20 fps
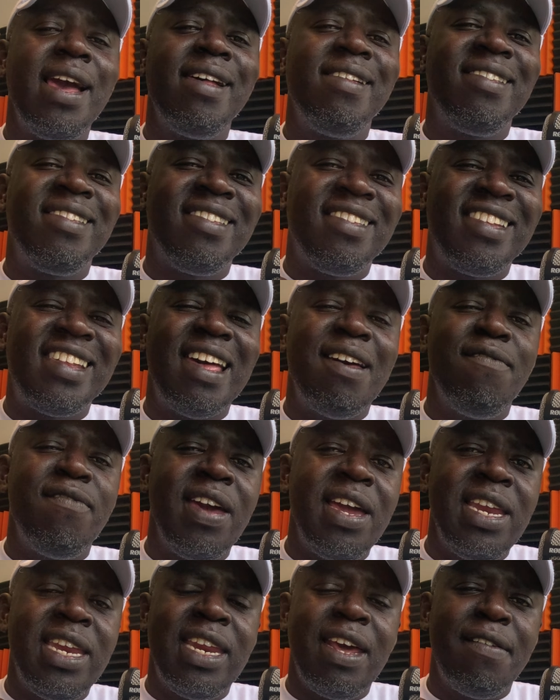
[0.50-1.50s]

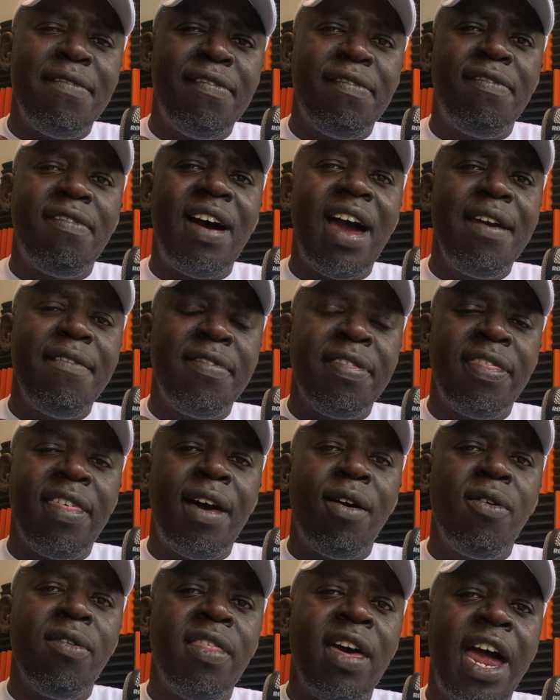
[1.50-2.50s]

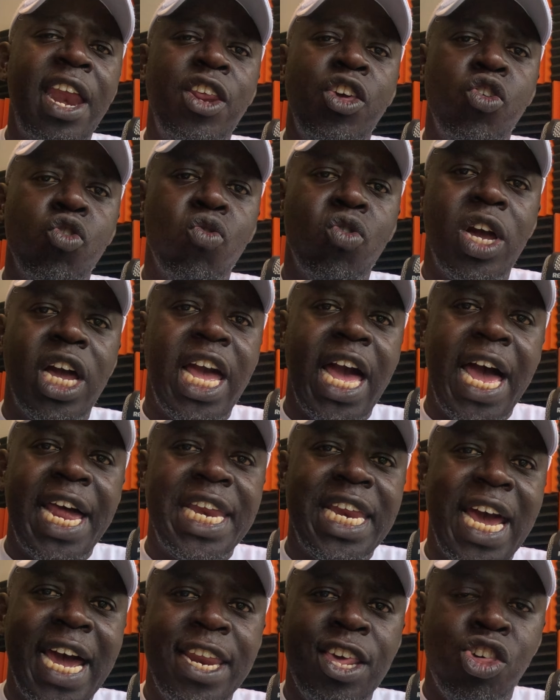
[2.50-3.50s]
75,000
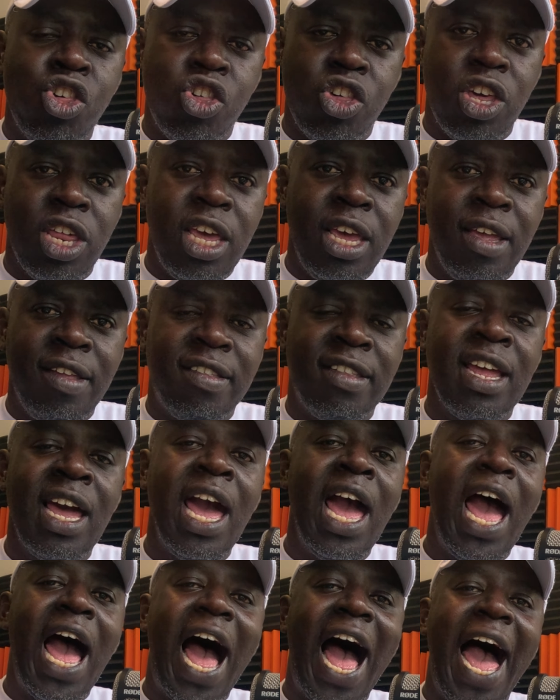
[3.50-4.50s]
Ugandan shillings.
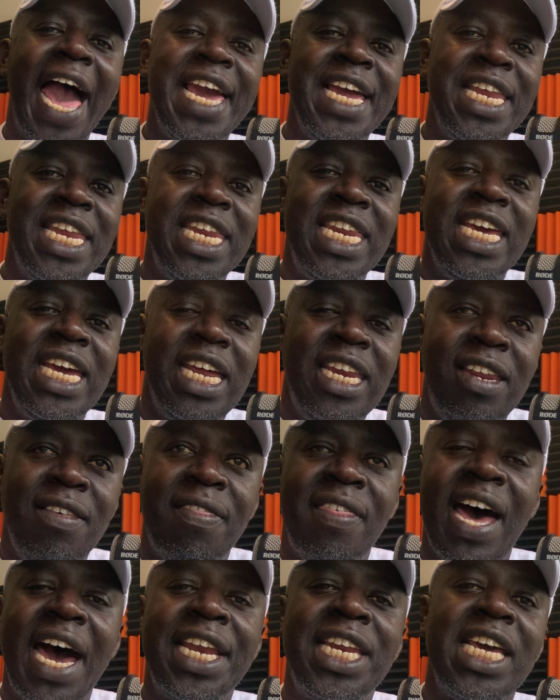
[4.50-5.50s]
I did
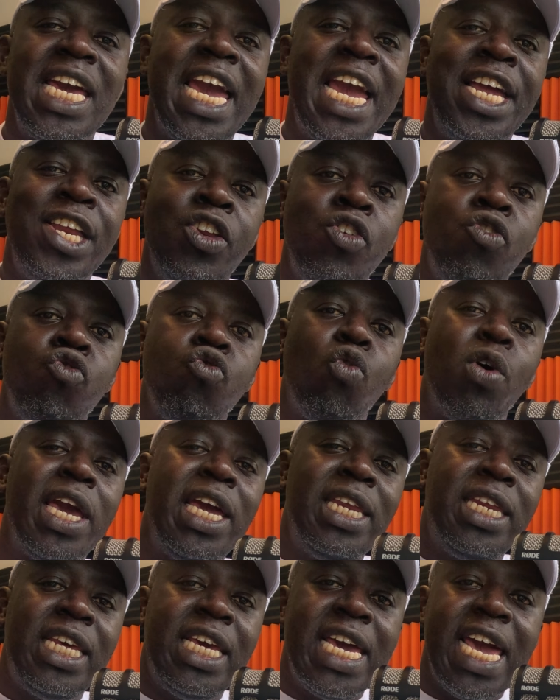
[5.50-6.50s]
that in
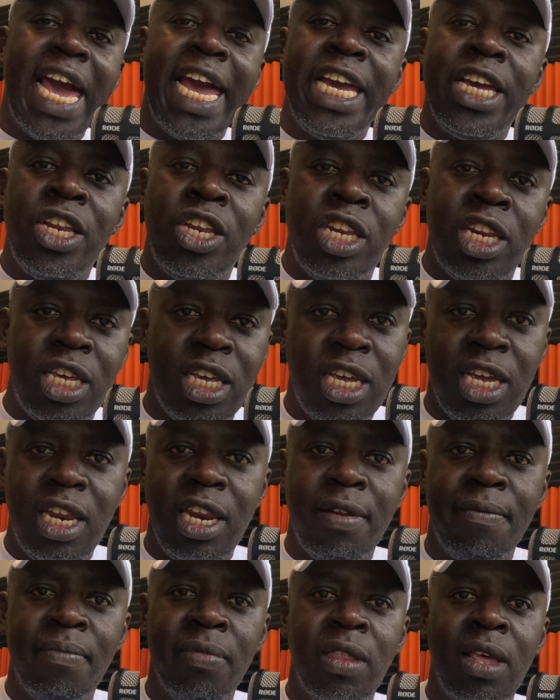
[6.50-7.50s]
2018.
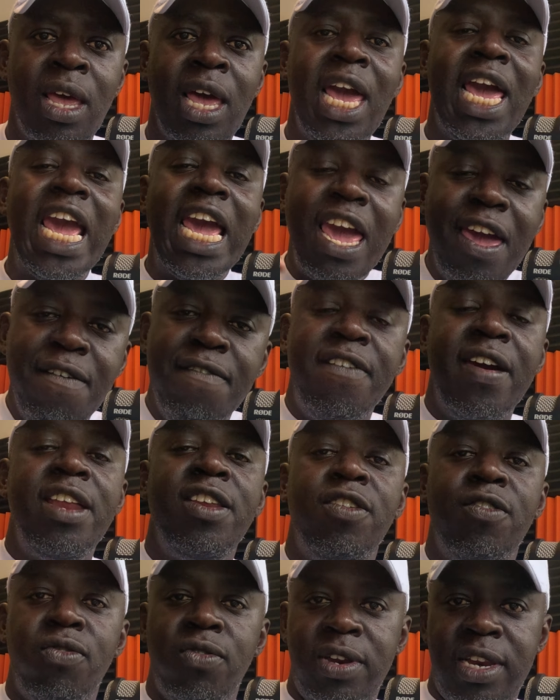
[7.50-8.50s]

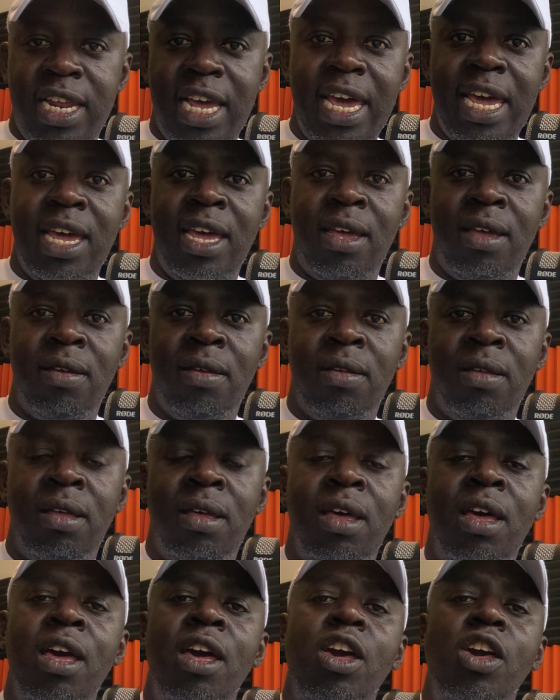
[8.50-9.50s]
Even today,
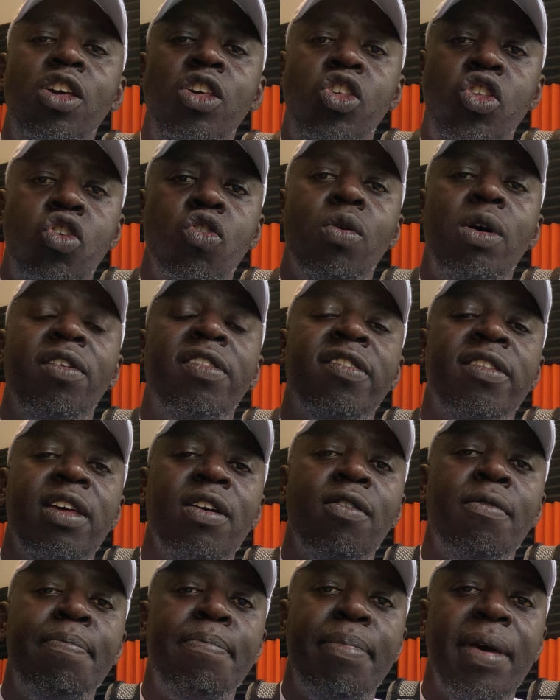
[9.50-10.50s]
you will
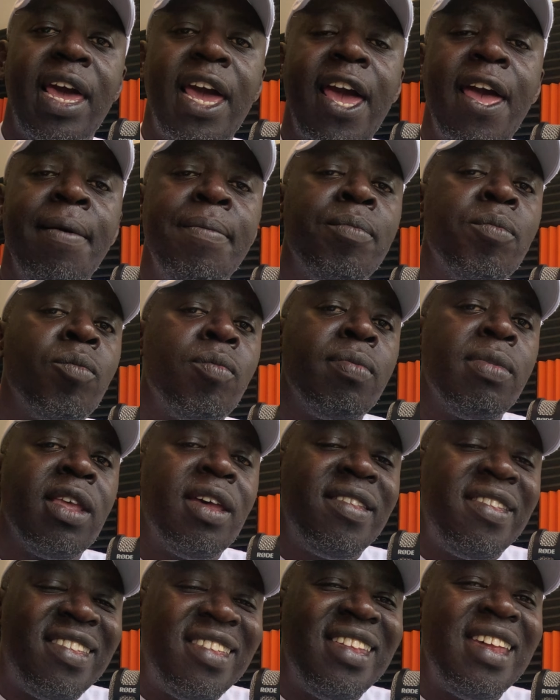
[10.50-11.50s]
still pay
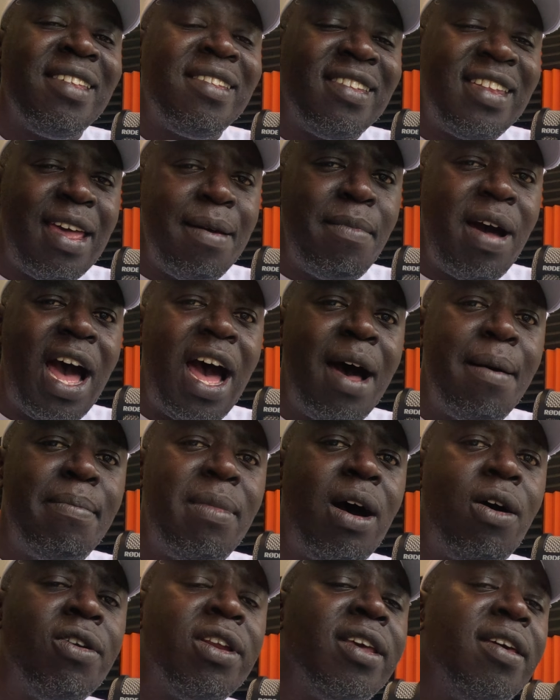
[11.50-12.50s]
the same
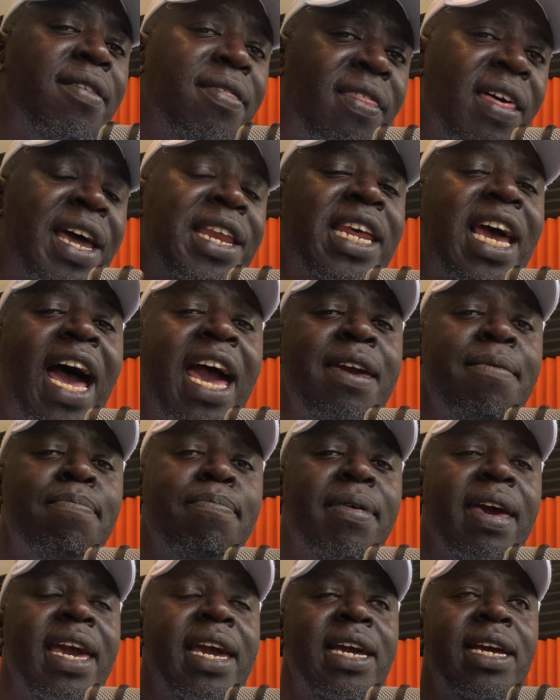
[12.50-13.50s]
amount that I
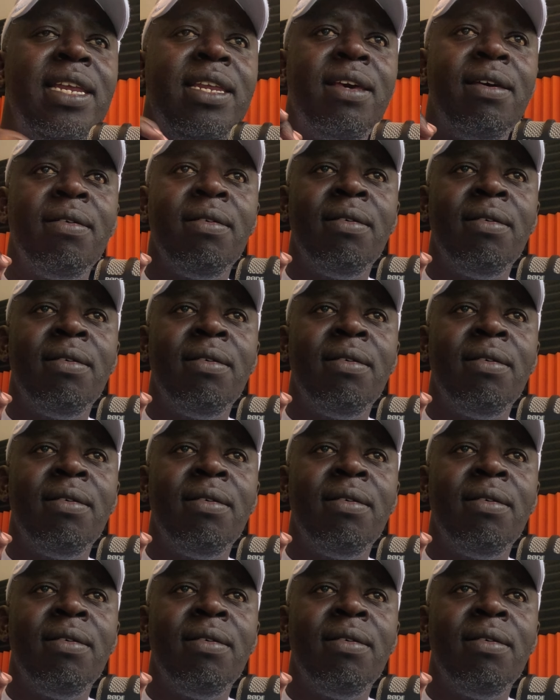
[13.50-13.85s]
paid